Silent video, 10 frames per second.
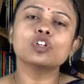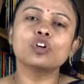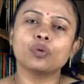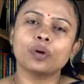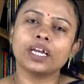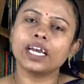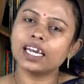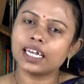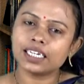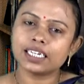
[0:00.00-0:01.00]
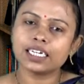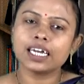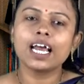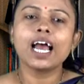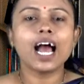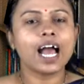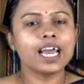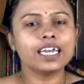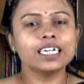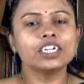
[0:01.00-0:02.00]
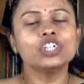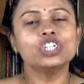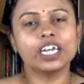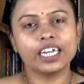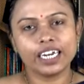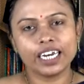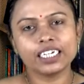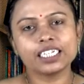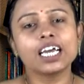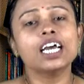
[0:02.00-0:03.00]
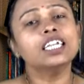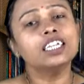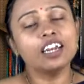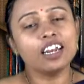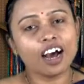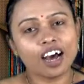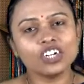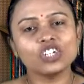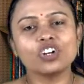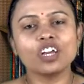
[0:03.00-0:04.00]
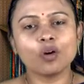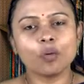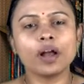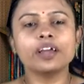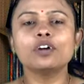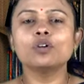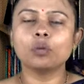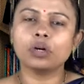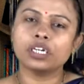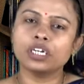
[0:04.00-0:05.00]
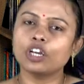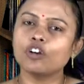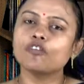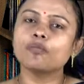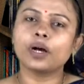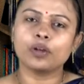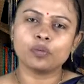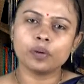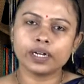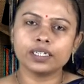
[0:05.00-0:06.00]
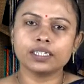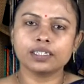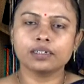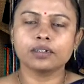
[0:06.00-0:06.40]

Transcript: growing in it and generates the large required quantity of biomass.